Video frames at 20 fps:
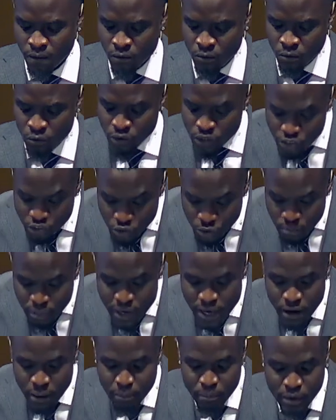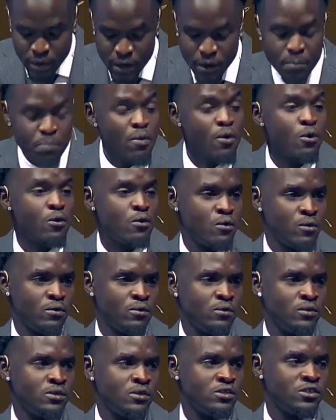We should be a people
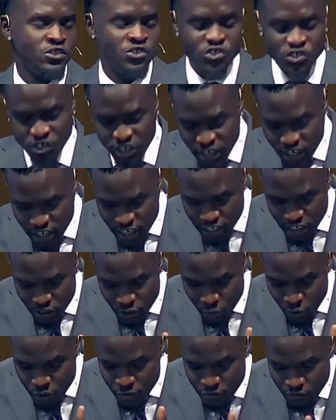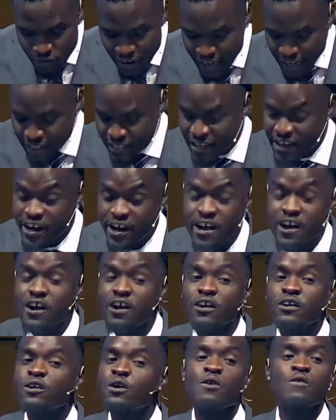seeking to reflect the
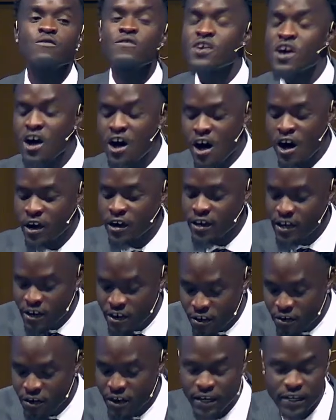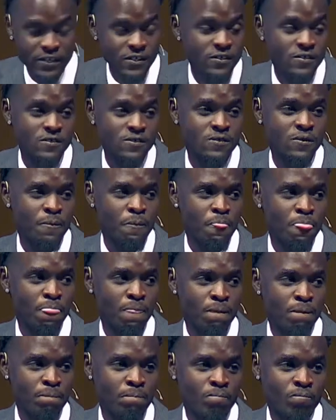character of God in Christ.
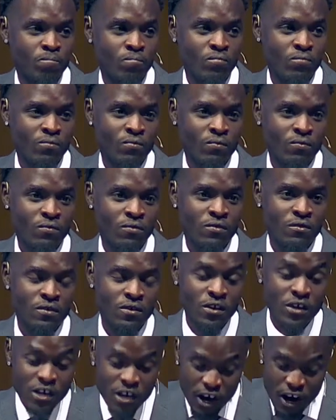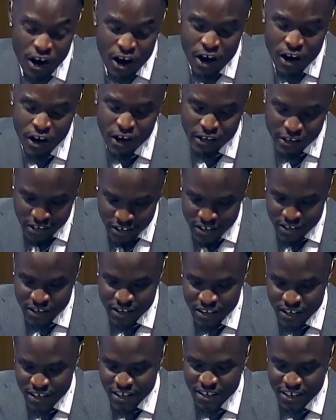God
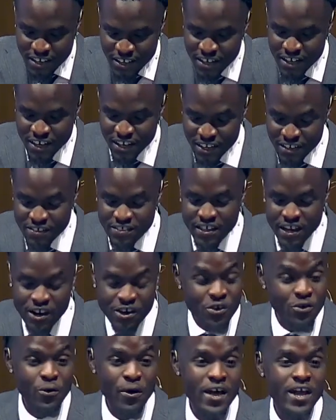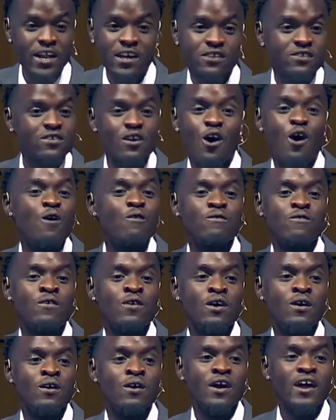is the greatest of
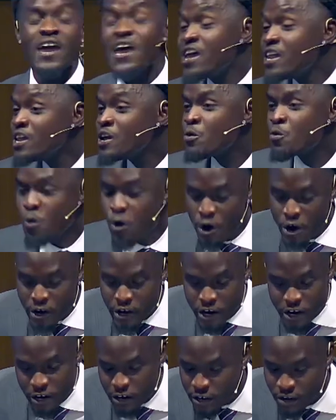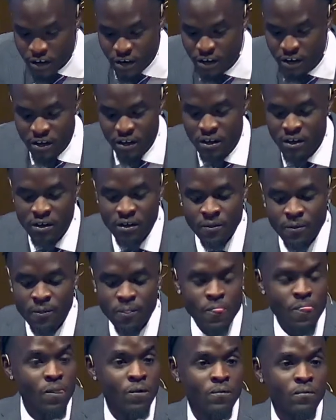any worker
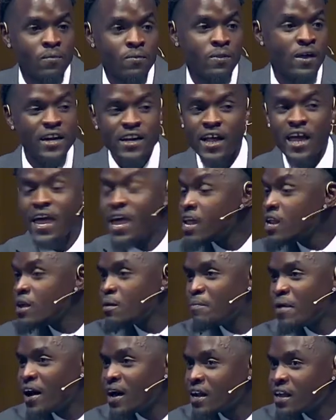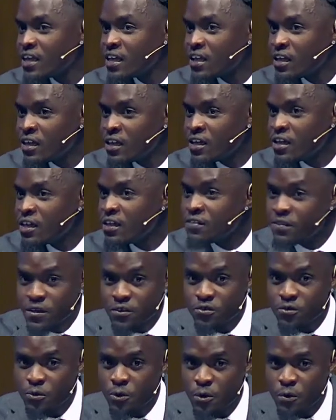than anybody in
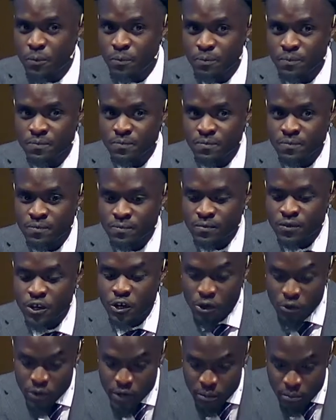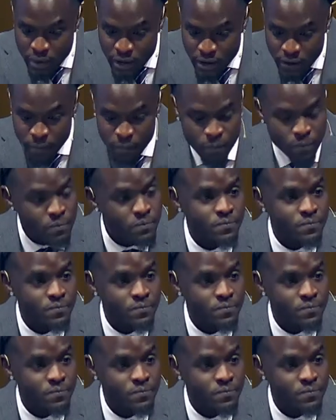this room, including me.